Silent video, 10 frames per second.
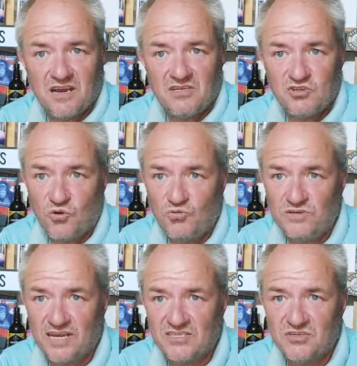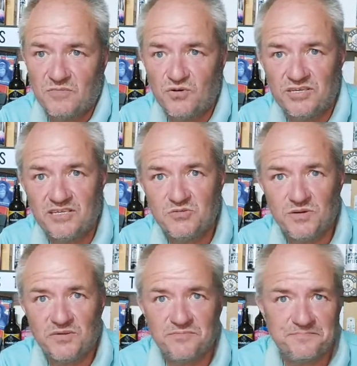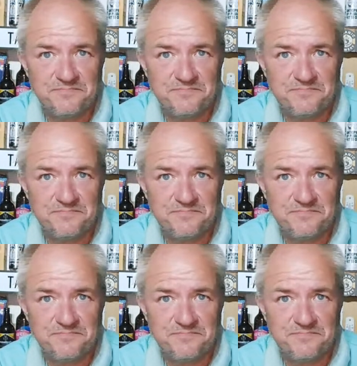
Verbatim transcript: it's not all down to money as well,